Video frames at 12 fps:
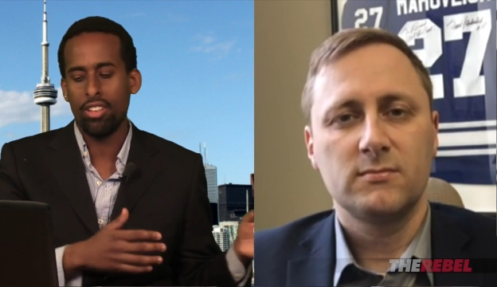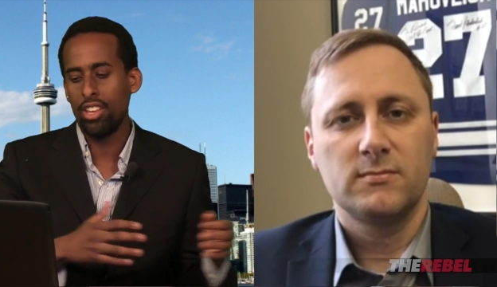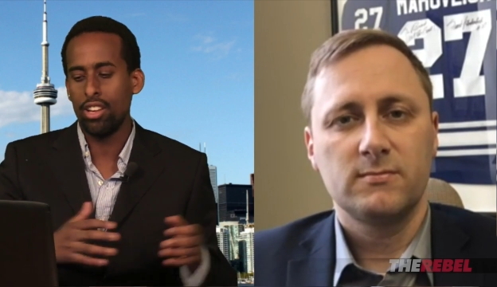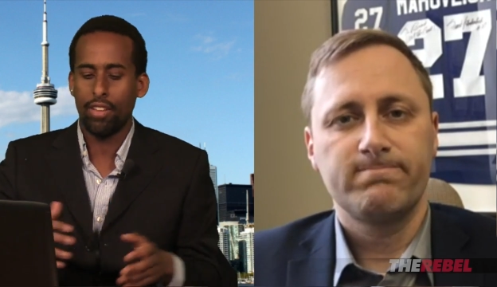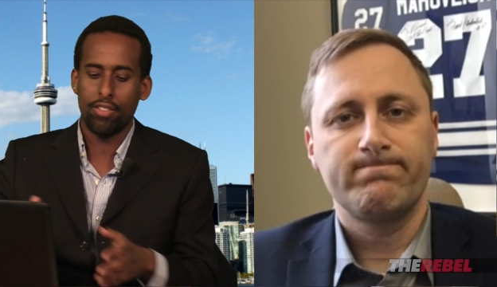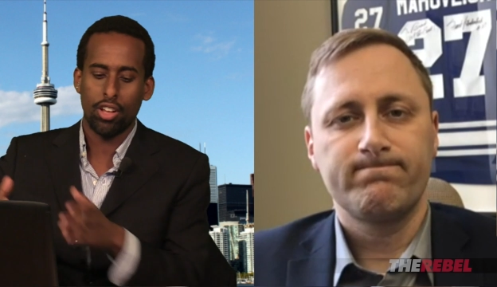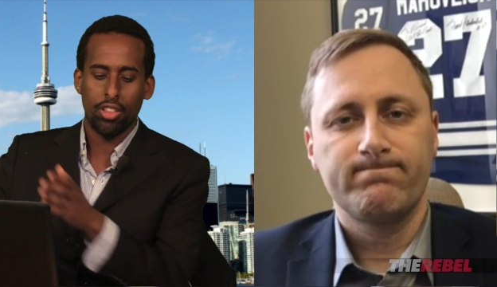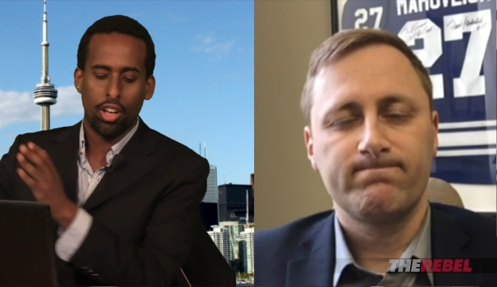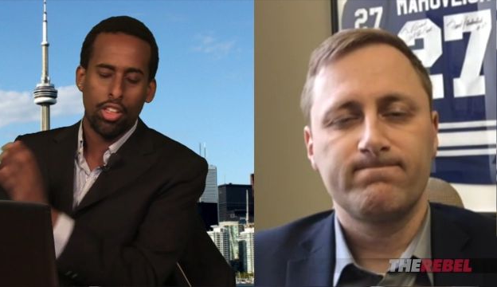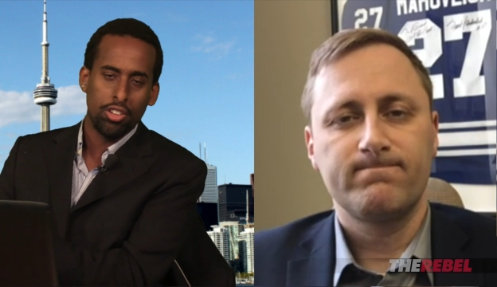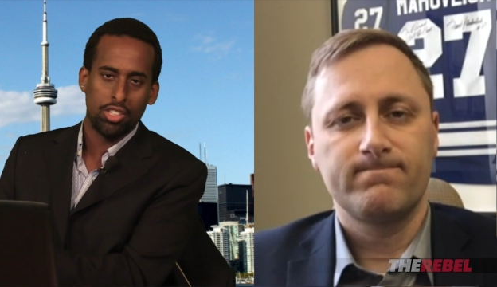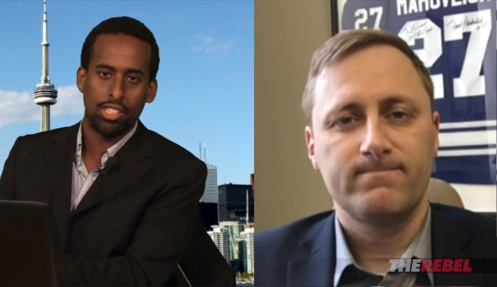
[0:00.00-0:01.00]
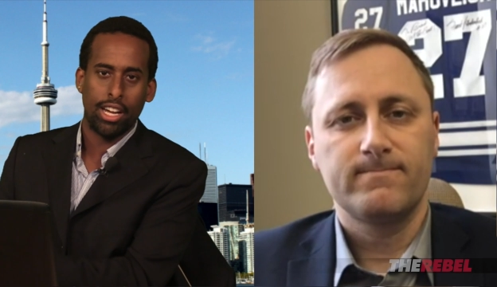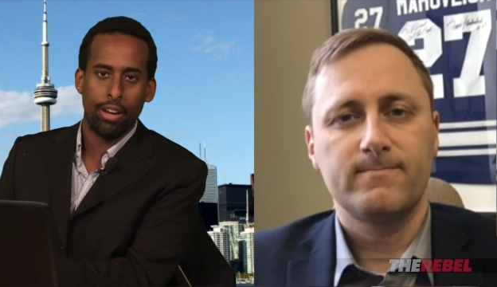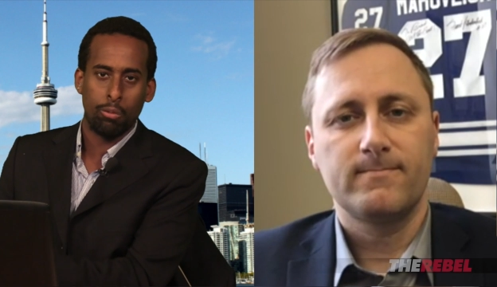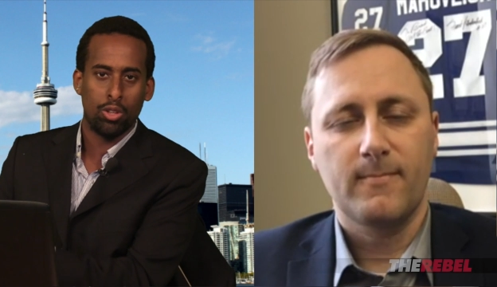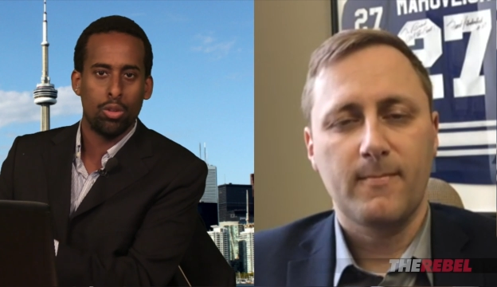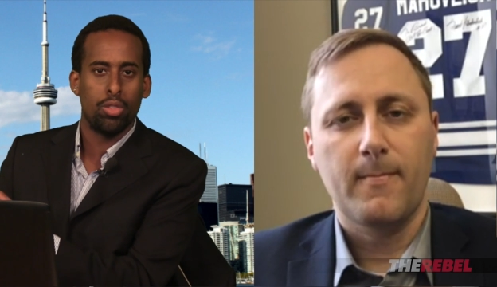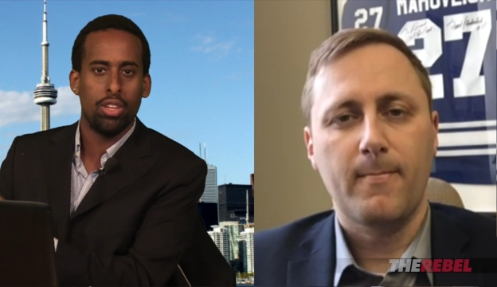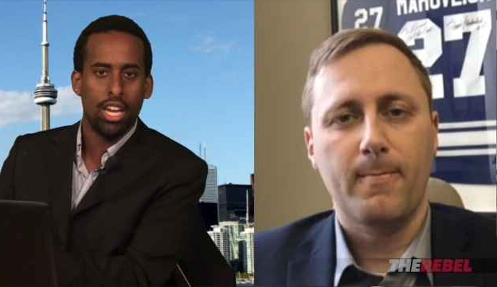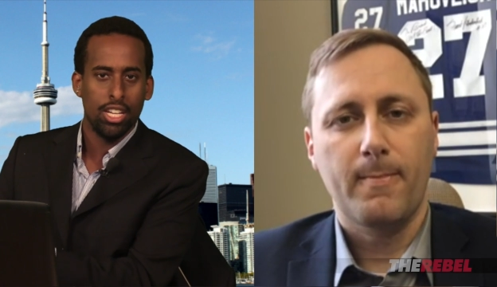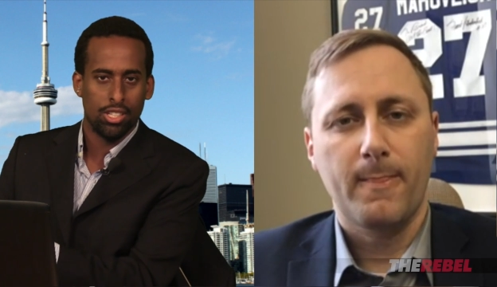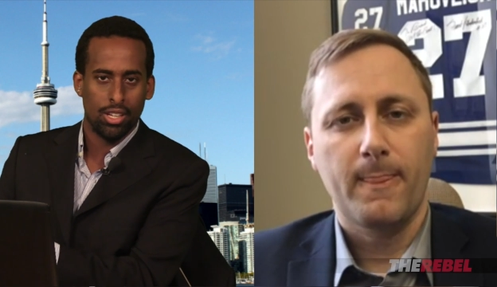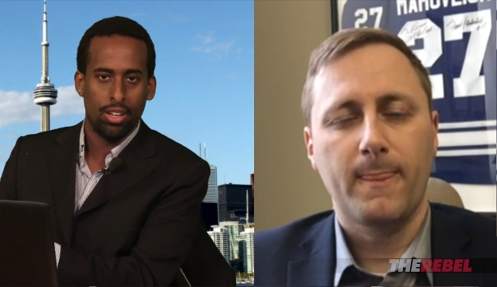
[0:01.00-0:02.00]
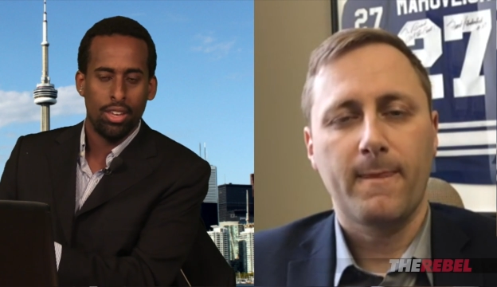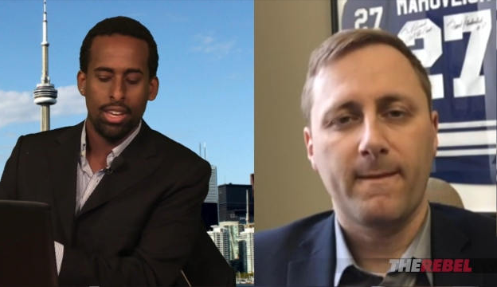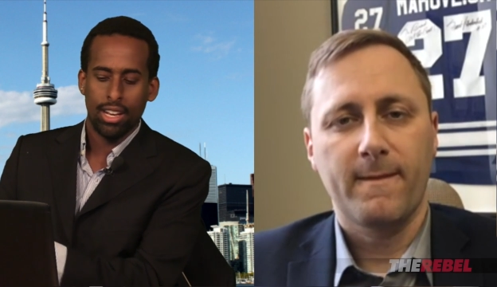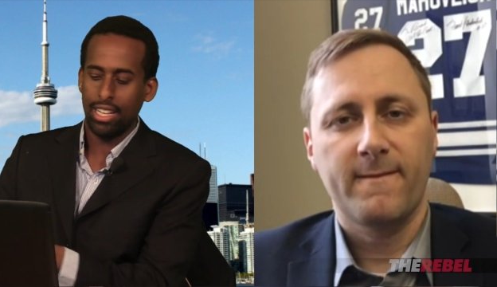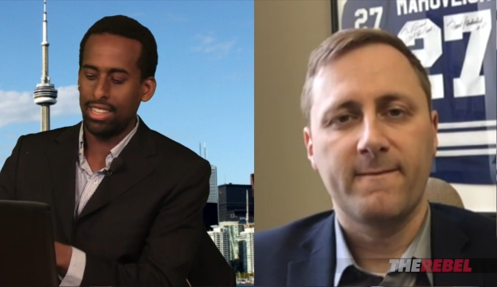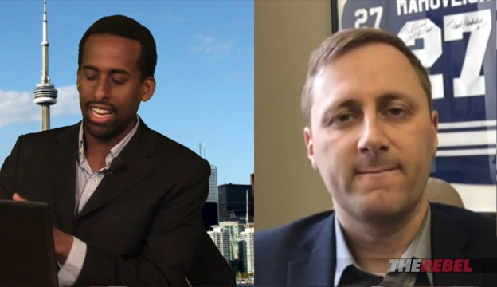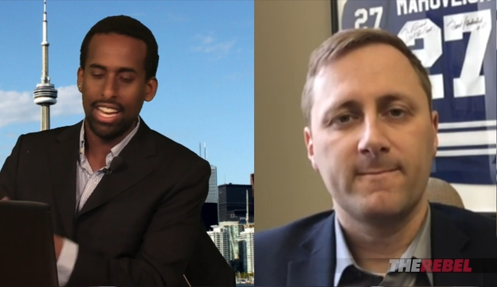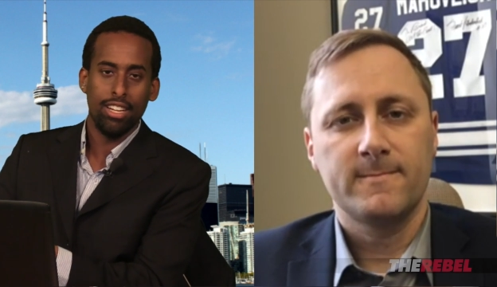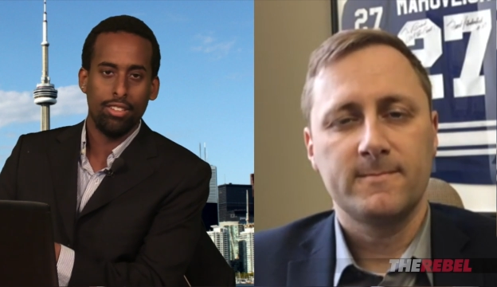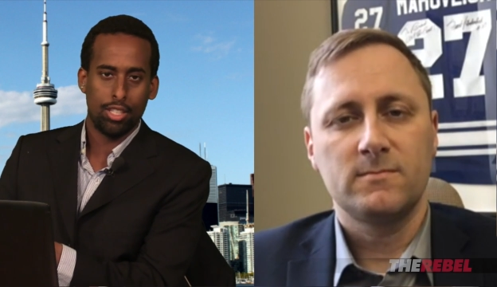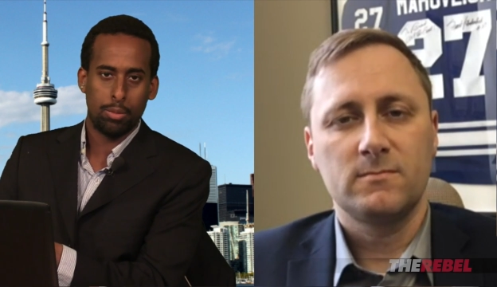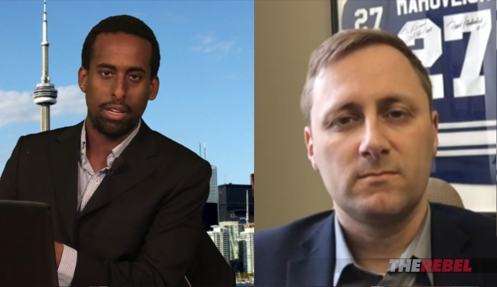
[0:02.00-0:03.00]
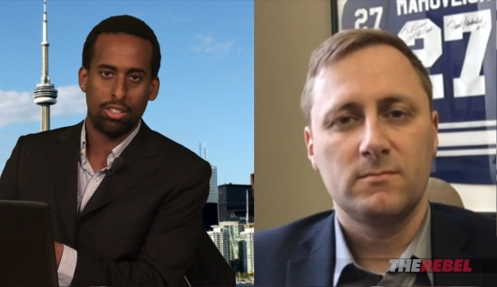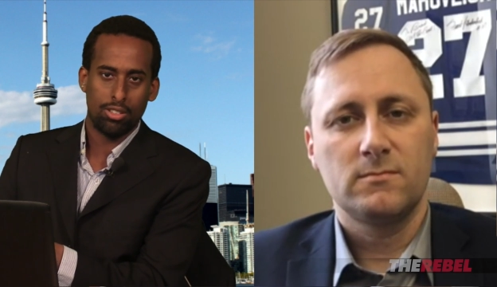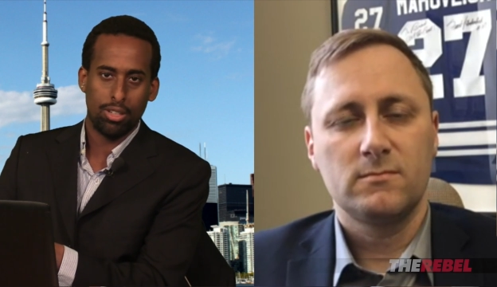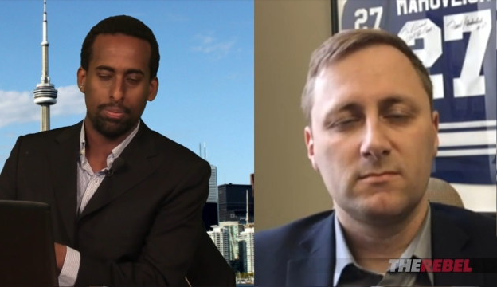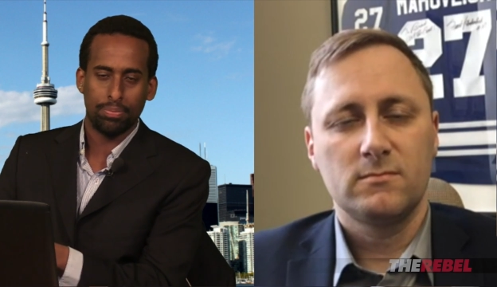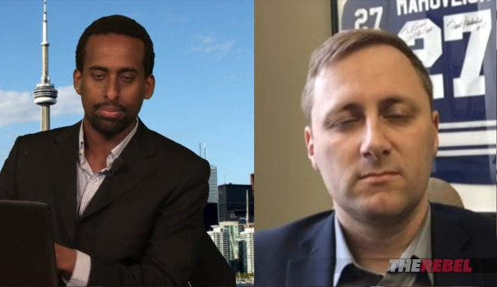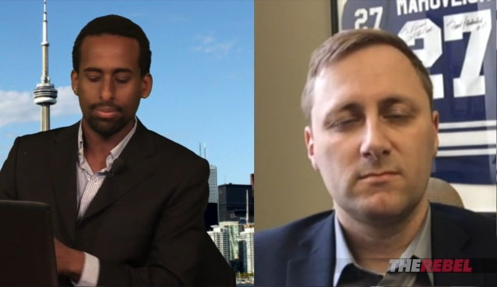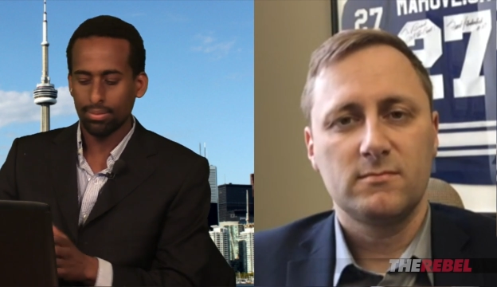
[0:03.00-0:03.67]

Speaker 1: And then you have the other side with euthanasia at the end of the spectrum,